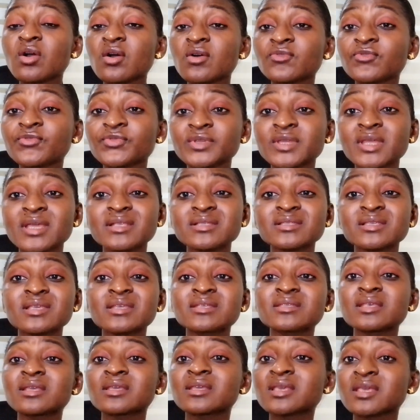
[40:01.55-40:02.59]
confidence
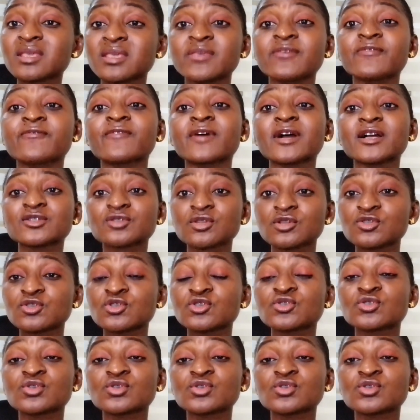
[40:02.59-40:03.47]
is a key factor to